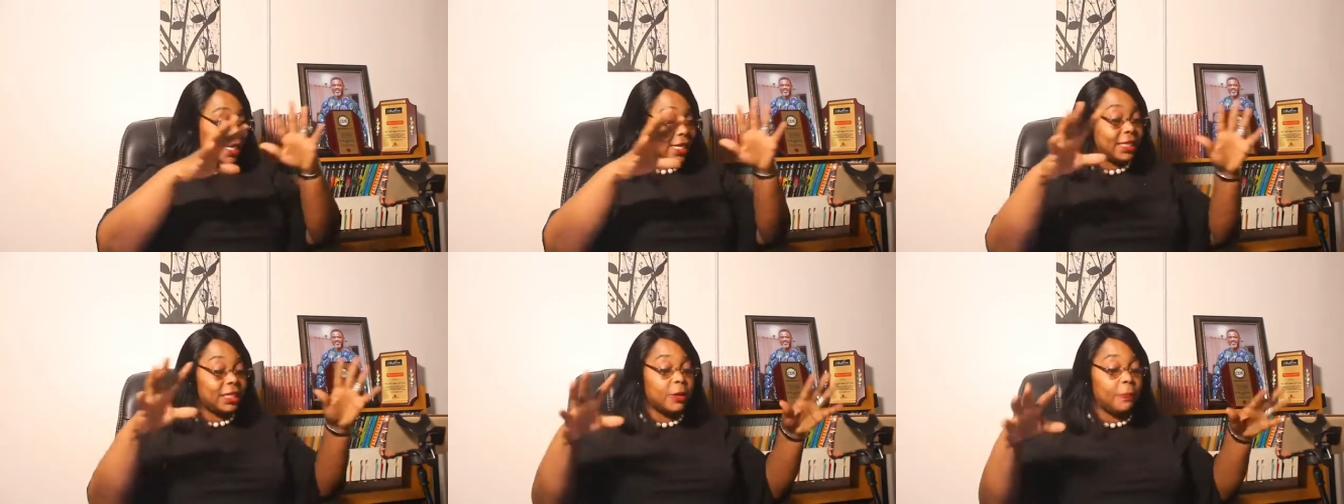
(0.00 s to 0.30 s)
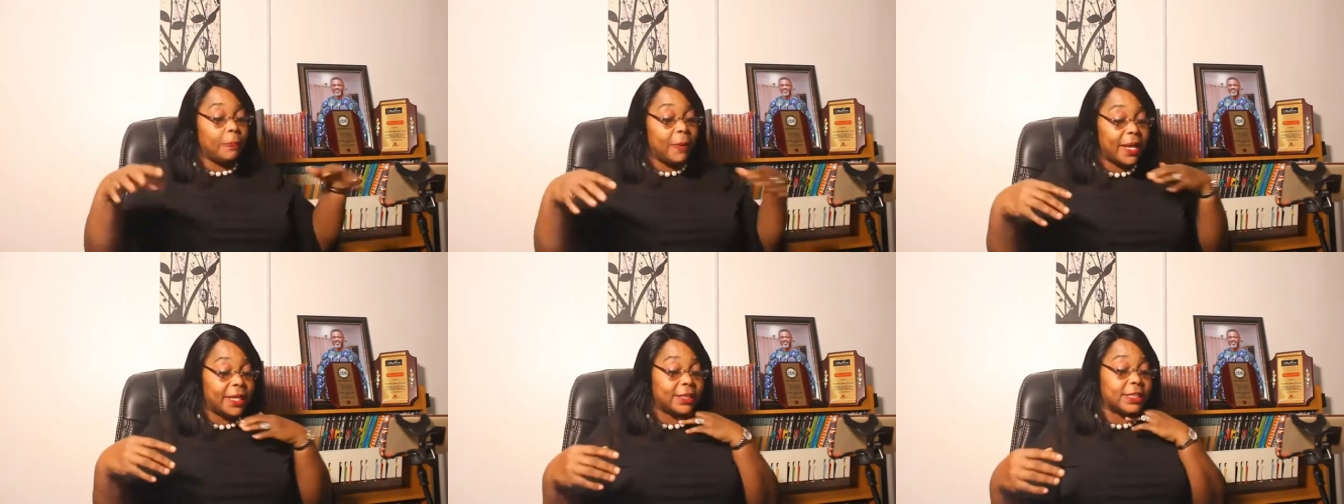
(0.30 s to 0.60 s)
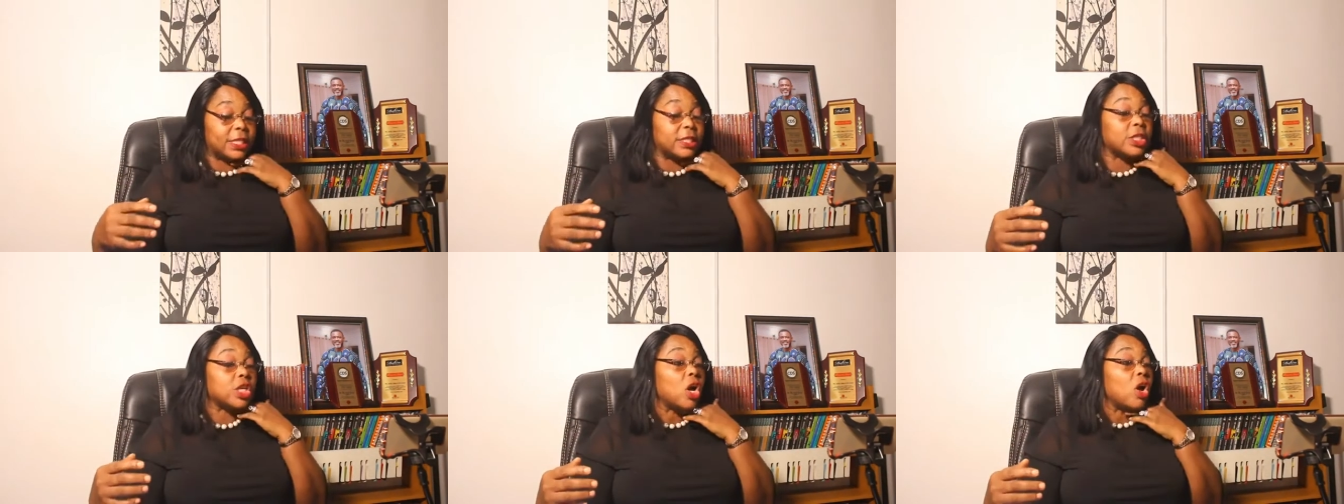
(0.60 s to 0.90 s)

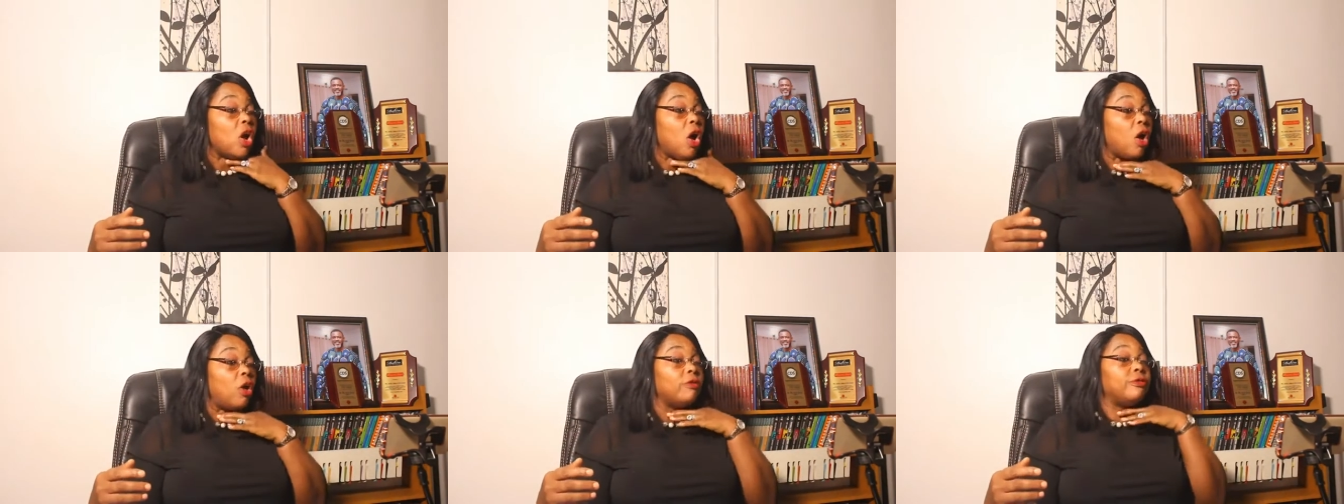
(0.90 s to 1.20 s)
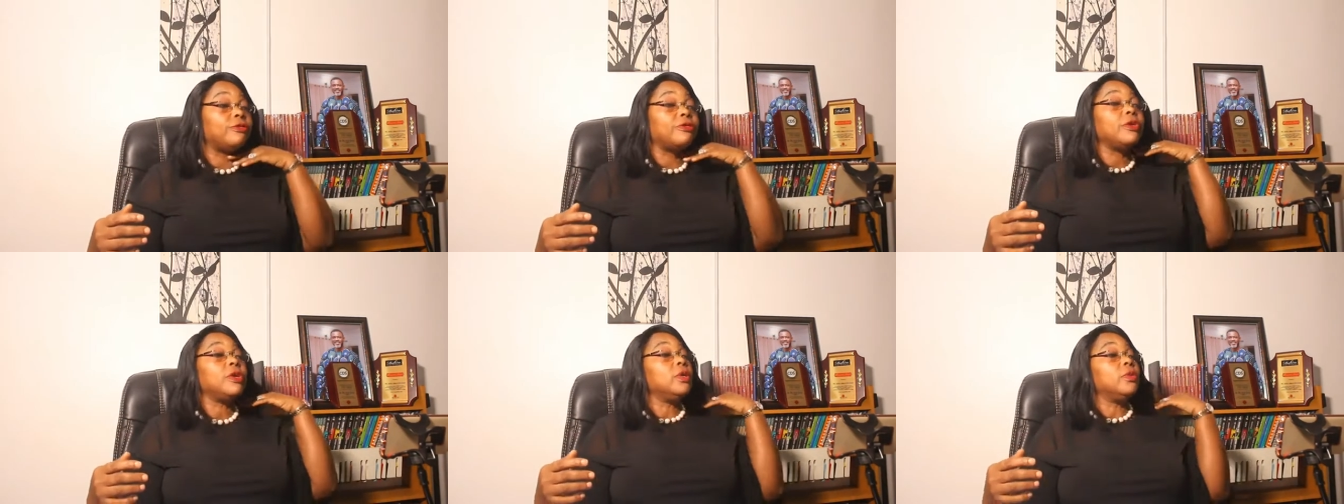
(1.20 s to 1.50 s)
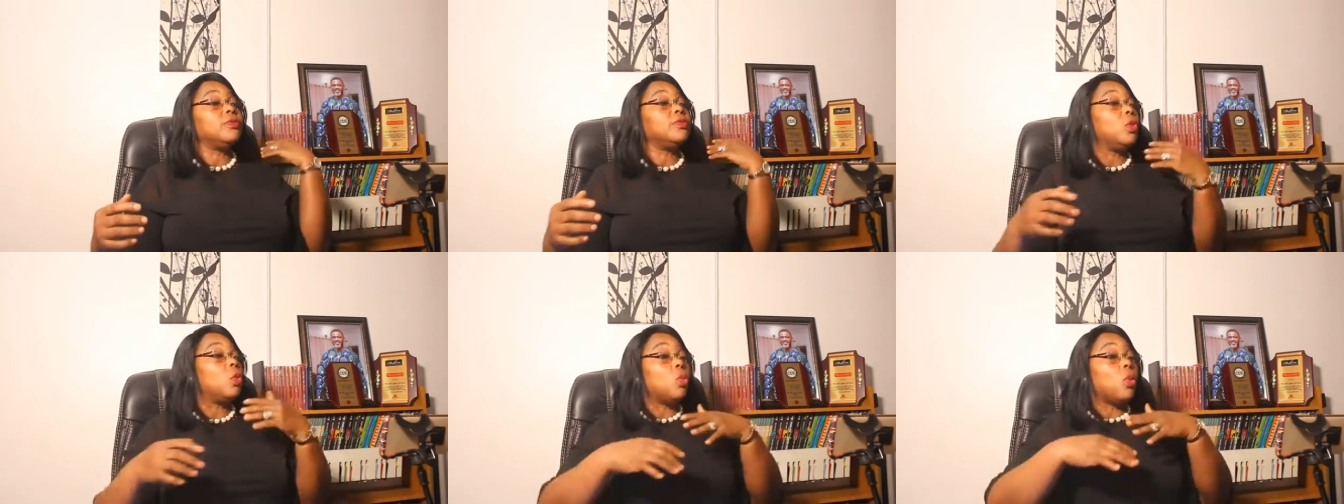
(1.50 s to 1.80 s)
independent of
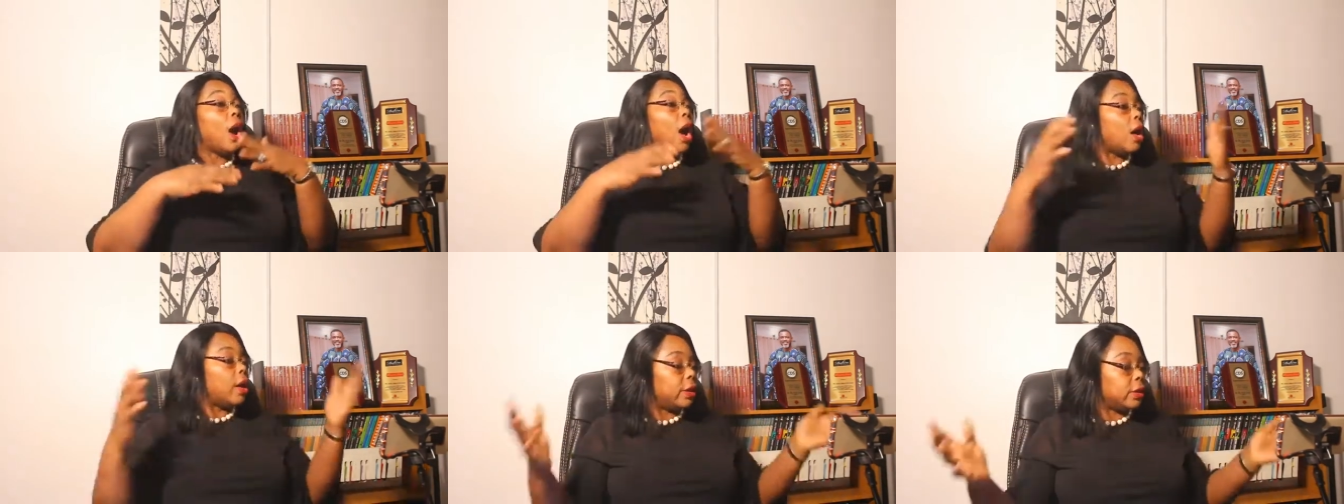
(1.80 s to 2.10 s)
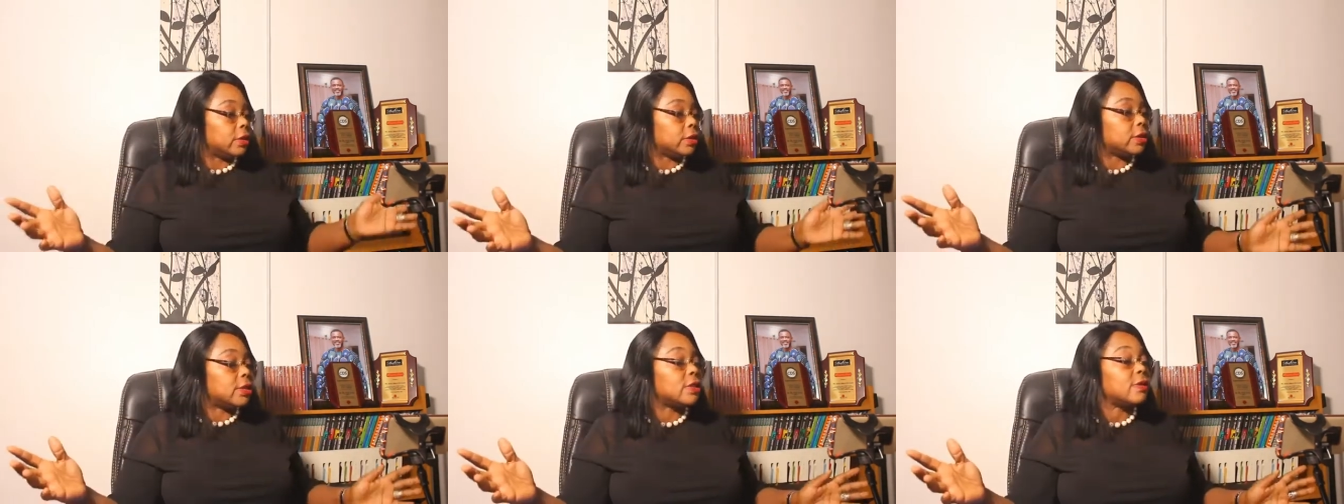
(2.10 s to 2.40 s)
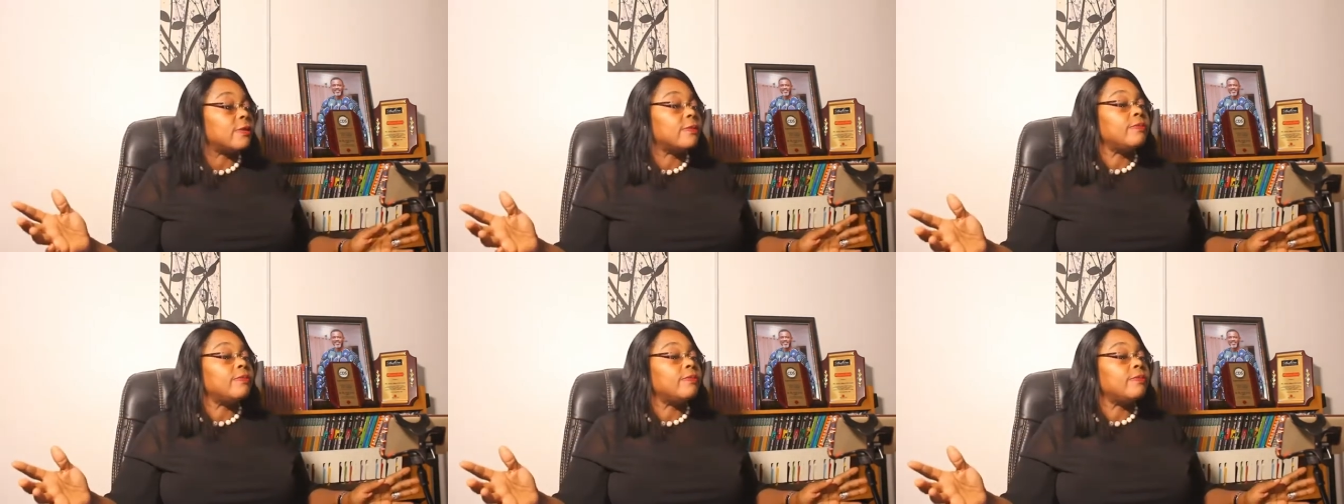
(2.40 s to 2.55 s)
the world